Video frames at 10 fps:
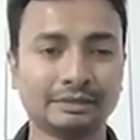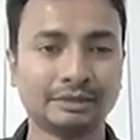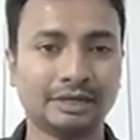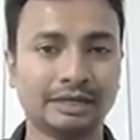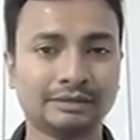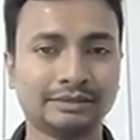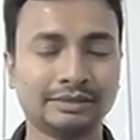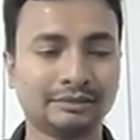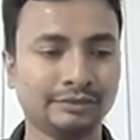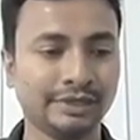
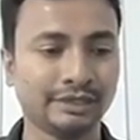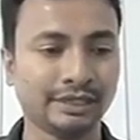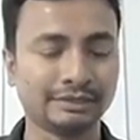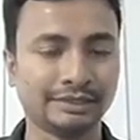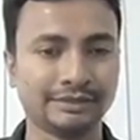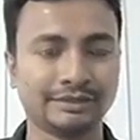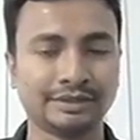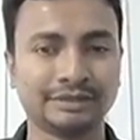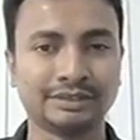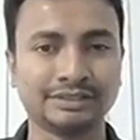So this is where
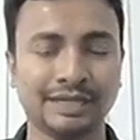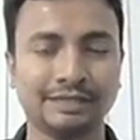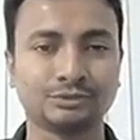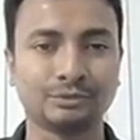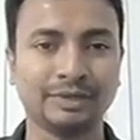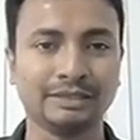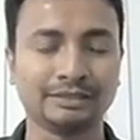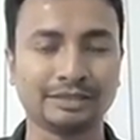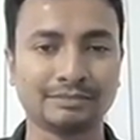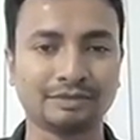the challenge would
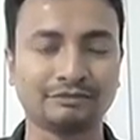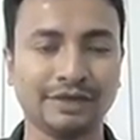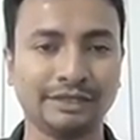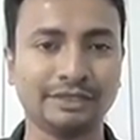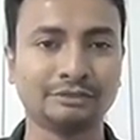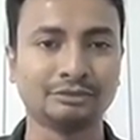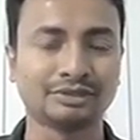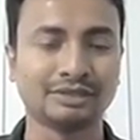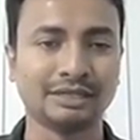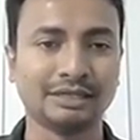be in terms of
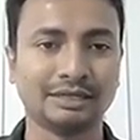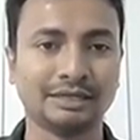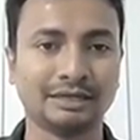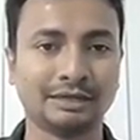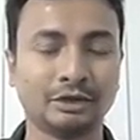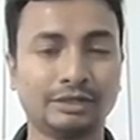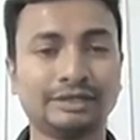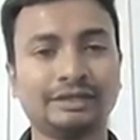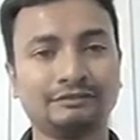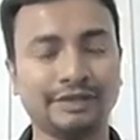finding those
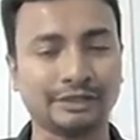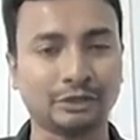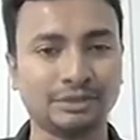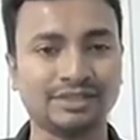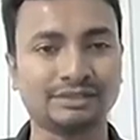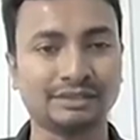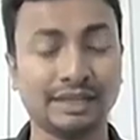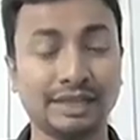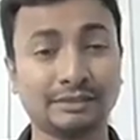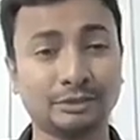alternative technologies
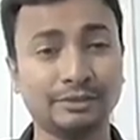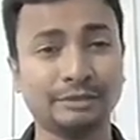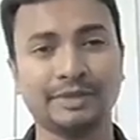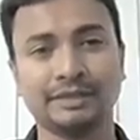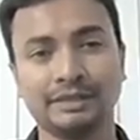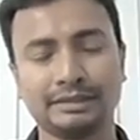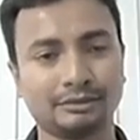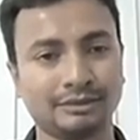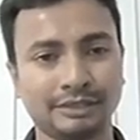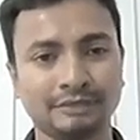that has no
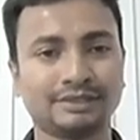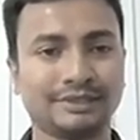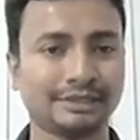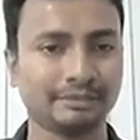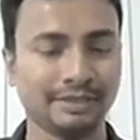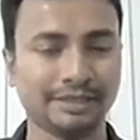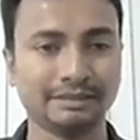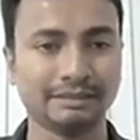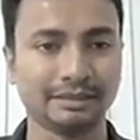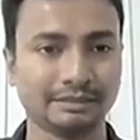dependence on any of the rare earth
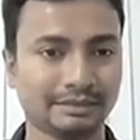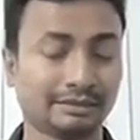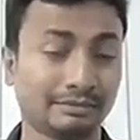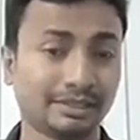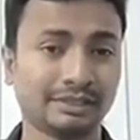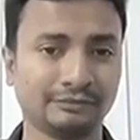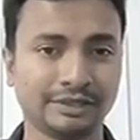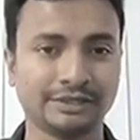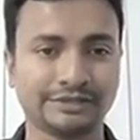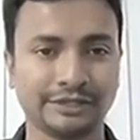metal, something
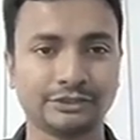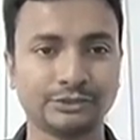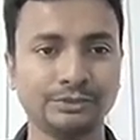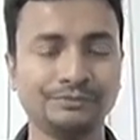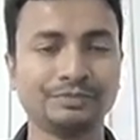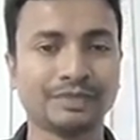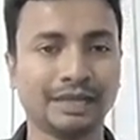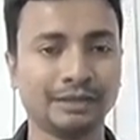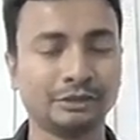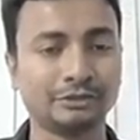that we are trying to do,
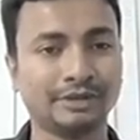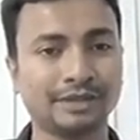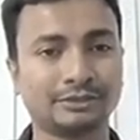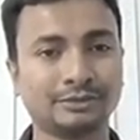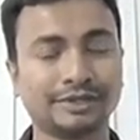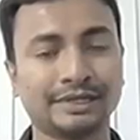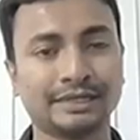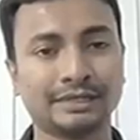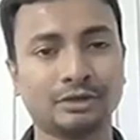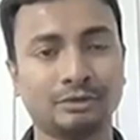and also no
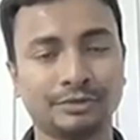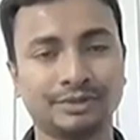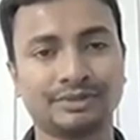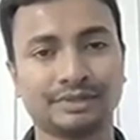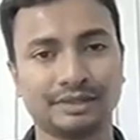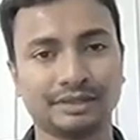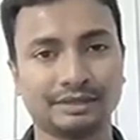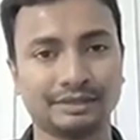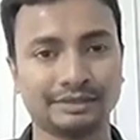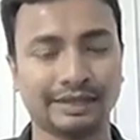critical components
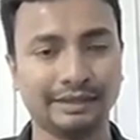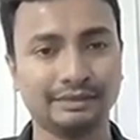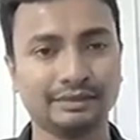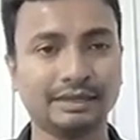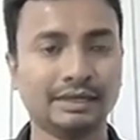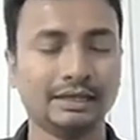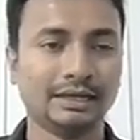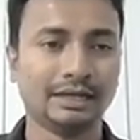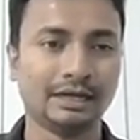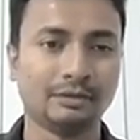reliance.
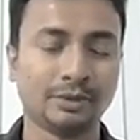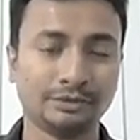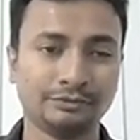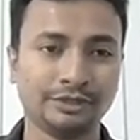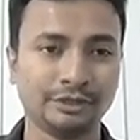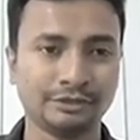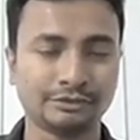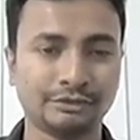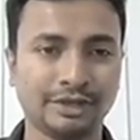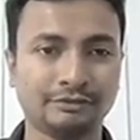What we
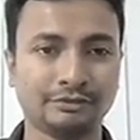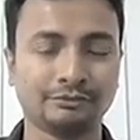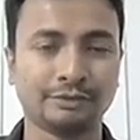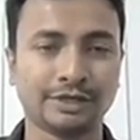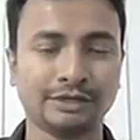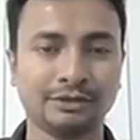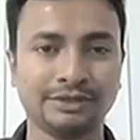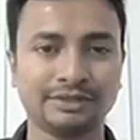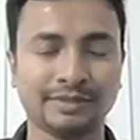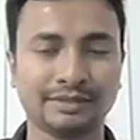also have
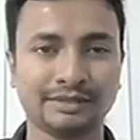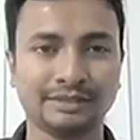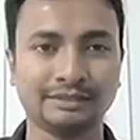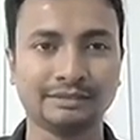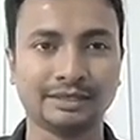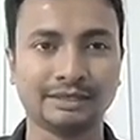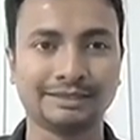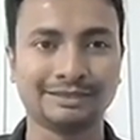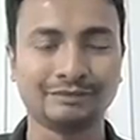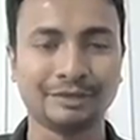working on is basically
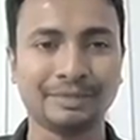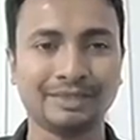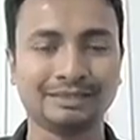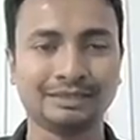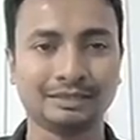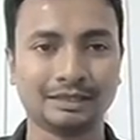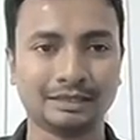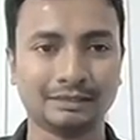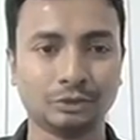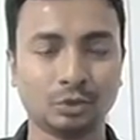developing
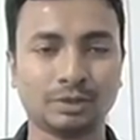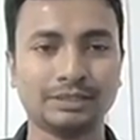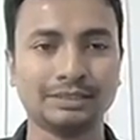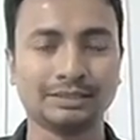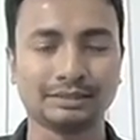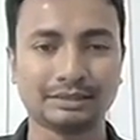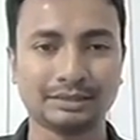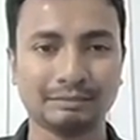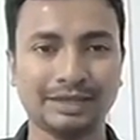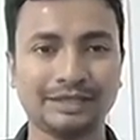the
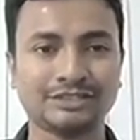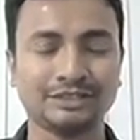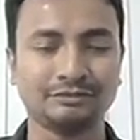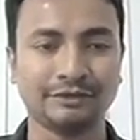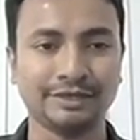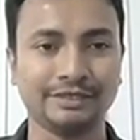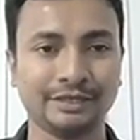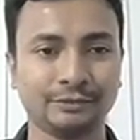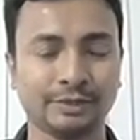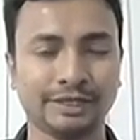local supply chain and
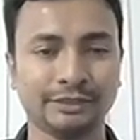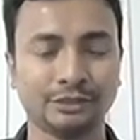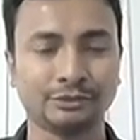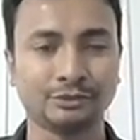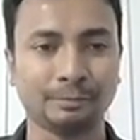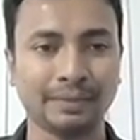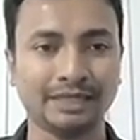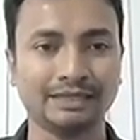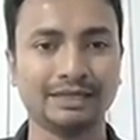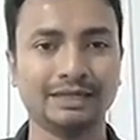vendor network in order to
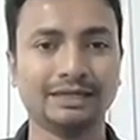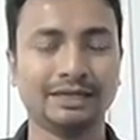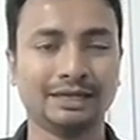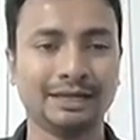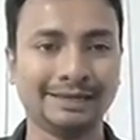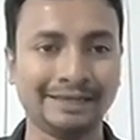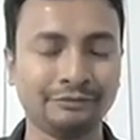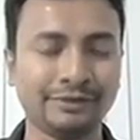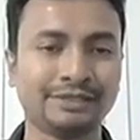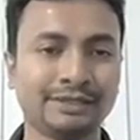make and
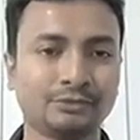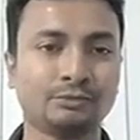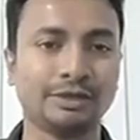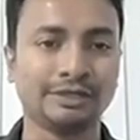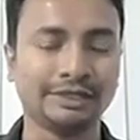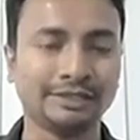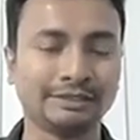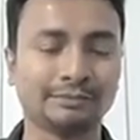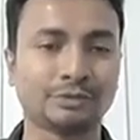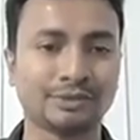elevate their
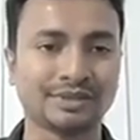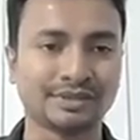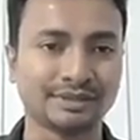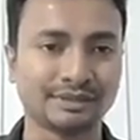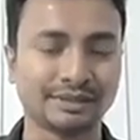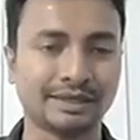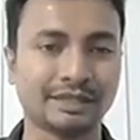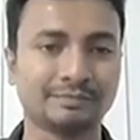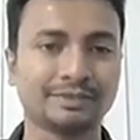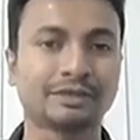quality, the processes
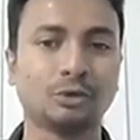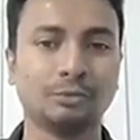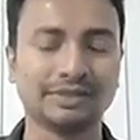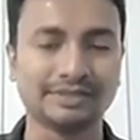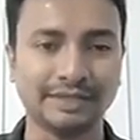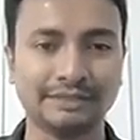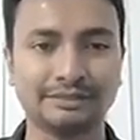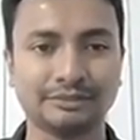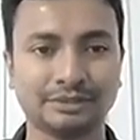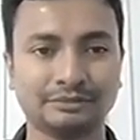as per the global
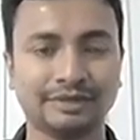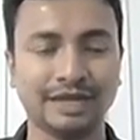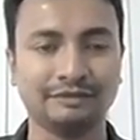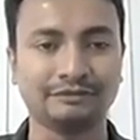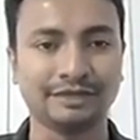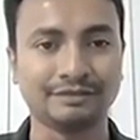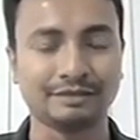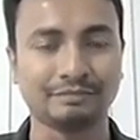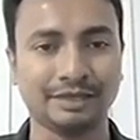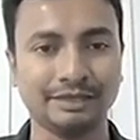standards, so that we have
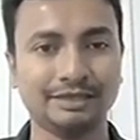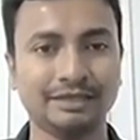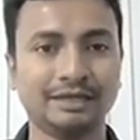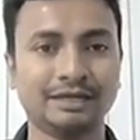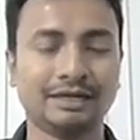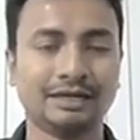enough supply,